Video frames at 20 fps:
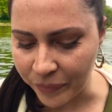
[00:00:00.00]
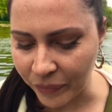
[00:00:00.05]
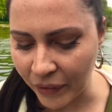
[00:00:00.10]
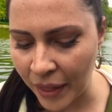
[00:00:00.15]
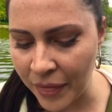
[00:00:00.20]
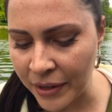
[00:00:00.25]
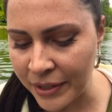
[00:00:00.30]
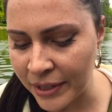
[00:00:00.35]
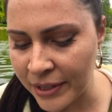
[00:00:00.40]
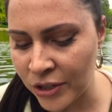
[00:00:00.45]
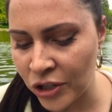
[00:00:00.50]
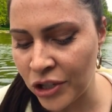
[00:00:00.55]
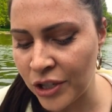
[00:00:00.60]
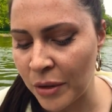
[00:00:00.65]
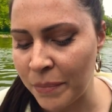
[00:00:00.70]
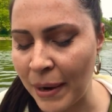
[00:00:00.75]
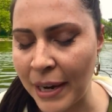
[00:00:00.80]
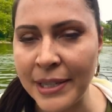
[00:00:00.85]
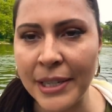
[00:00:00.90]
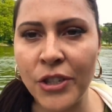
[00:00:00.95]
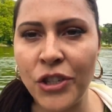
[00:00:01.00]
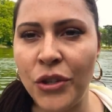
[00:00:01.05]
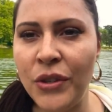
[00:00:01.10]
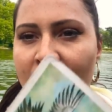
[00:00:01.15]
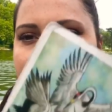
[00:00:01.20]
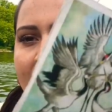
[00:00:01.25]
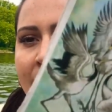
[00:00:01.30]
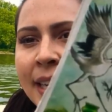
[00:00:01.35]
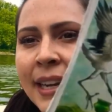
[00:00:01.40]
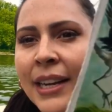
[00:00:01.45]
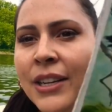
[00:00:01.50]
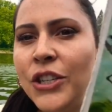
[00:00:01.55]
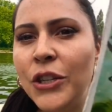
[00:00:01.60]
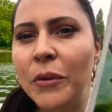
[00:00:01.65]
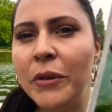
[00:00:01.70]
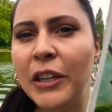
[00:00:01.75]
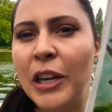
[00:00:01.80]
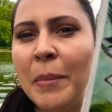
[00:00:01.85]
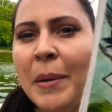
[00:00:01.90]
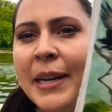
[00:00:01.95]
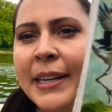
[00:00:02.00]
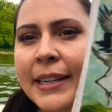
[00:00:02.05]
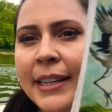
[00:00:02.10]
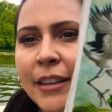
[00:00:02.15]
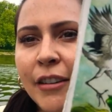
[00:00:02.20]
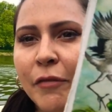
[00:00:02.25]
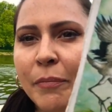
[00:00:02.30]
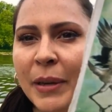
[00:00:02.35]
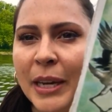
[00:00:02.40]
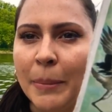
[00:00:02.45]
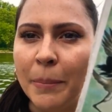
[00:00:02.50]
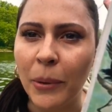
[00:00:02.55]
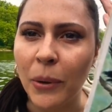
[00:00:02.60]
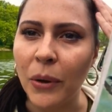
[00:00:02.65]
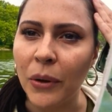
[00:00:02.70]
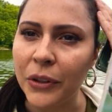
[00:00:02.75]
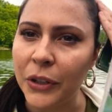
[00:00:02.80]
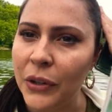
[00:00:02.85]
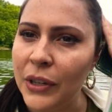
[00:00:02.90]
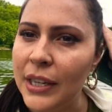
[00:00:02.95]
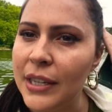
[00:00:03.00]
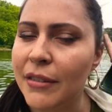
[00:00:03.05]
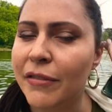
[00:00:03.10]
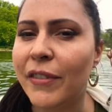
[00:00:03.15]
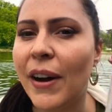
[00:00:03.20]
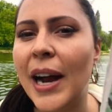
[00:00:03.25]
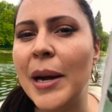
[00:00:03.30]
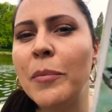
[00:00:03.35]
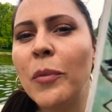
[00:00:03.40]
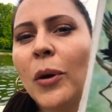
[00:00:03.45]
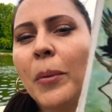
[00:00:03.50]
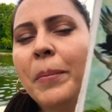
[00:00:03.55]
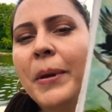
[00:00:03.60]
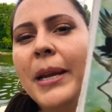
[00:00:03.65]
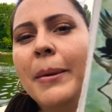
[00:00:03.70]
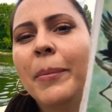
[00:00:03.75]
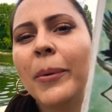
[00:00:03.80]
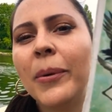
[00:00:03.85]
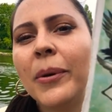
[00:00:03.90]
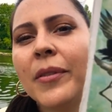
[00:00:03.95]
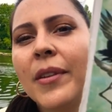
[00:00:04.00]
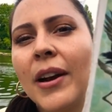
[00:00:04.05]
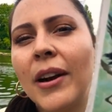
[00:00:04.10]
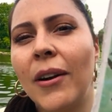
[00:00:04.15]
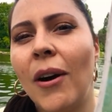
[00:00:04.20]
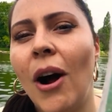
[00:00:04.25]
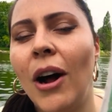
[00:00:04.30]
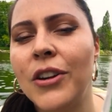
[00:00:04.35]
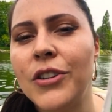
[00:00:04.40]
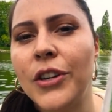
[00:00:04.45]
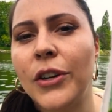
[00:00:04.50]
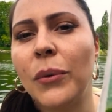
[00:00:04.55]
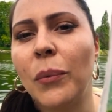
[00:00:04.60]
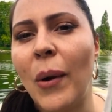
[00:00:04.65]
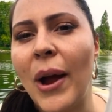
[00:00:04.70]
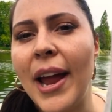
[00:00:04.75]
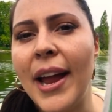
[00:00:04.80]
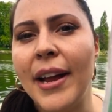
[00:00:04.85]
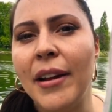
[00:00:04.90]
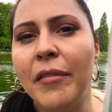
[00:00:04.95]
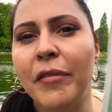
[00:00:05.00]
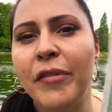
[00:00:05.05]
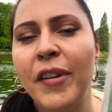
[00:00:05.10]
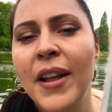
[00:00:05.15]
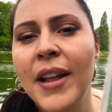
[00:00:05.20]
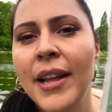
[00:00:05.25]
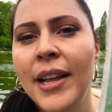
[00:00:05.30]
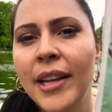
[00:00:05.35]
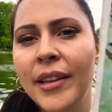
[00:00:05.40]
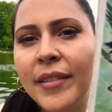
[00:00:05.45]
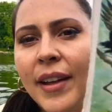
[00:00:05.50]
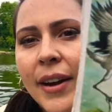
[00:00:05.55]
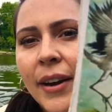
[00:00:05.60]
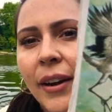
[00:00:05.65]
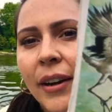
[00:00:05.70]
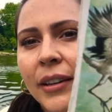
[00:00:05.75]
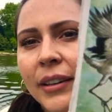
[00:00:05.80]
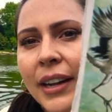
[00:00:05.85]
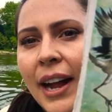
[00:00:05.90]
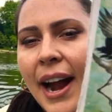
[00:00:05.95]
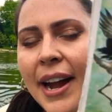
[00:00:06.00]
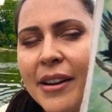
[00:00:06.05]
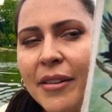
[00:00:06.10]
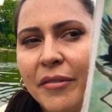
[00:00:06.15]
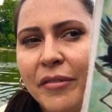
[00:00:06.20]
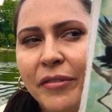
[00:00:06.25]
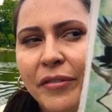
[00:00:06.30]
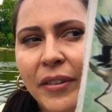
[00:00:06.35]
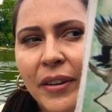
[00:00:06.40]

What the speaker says: this is just a message. You need to get into a community of people. You need to find more people that are on your wave, that are kind of